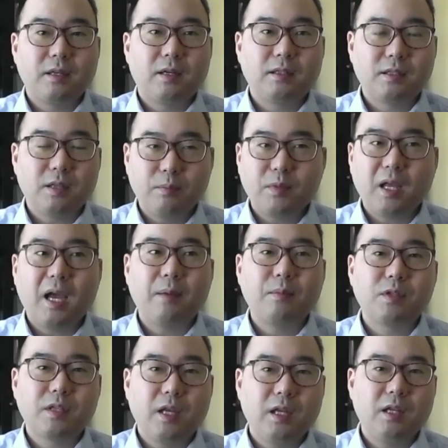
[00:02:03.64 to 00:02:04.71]

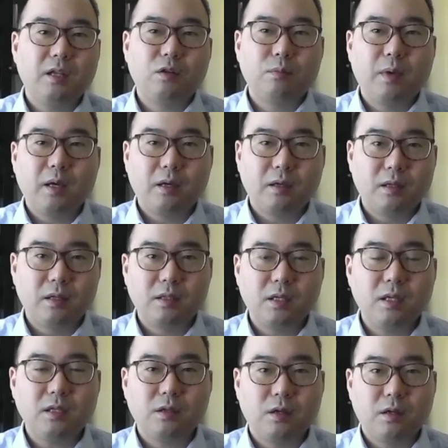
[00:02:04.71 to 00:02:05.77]
sometimes they need to make a
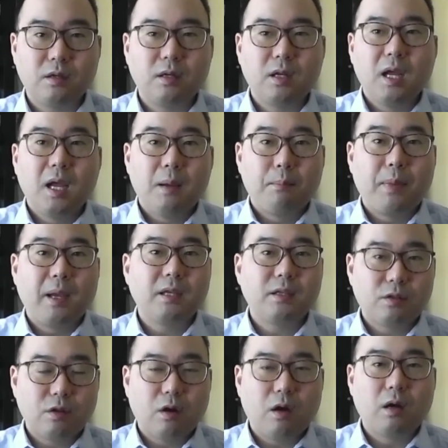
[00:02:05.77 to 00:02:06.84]
decision
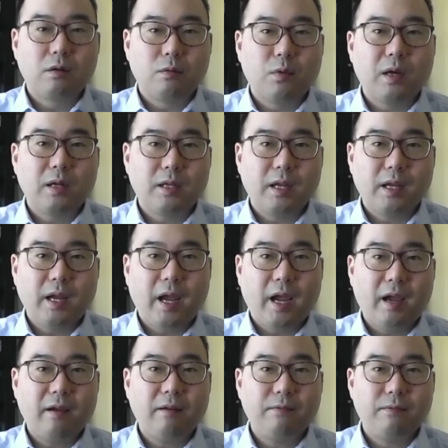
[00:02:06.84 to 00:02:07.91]
based on what they
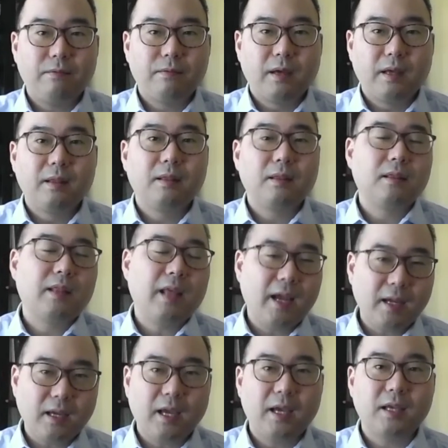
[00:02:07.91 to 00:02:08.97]
have. In
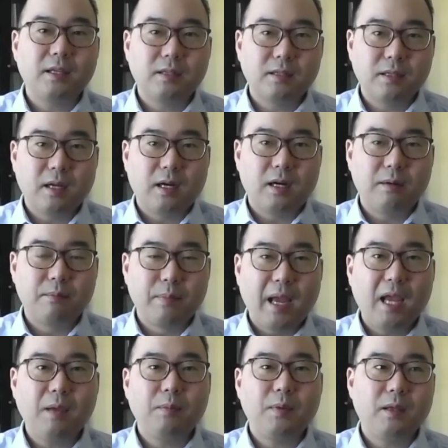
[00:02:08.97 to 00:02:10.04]
that case,
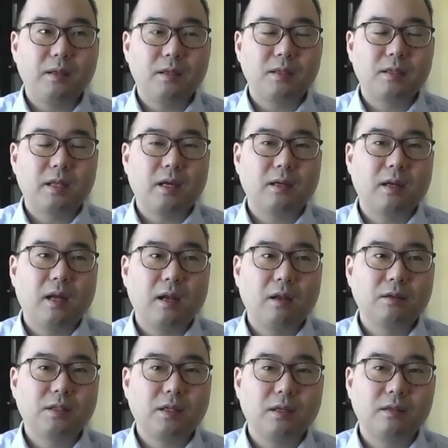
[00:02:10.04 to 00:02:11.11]
maybe this
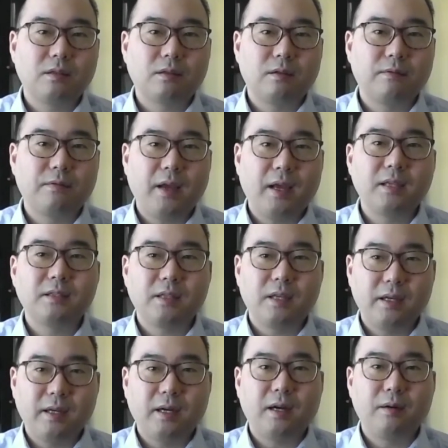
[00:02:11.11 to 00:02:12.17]
technology can serve as
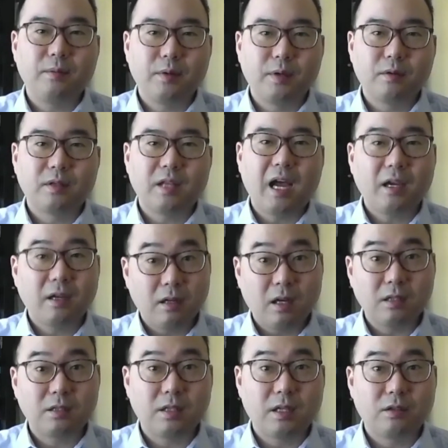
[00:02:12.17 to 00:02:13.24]
a
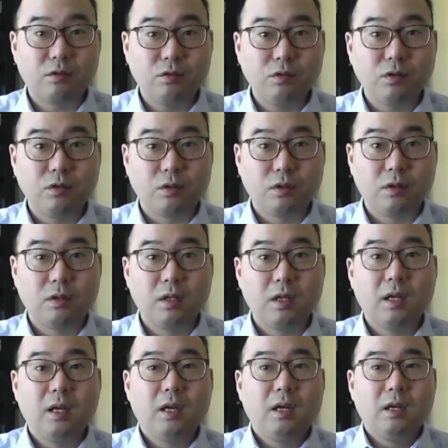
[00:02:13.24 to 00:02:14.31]
diagnostic tool
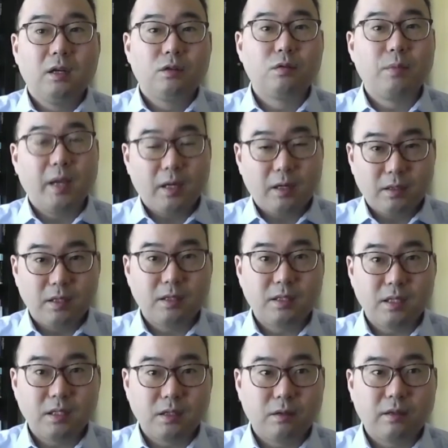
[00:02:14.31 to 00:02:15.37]
to make a
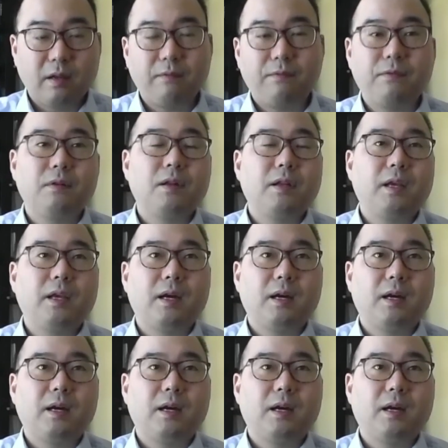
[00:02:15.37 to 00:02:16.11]
decision. Definitely,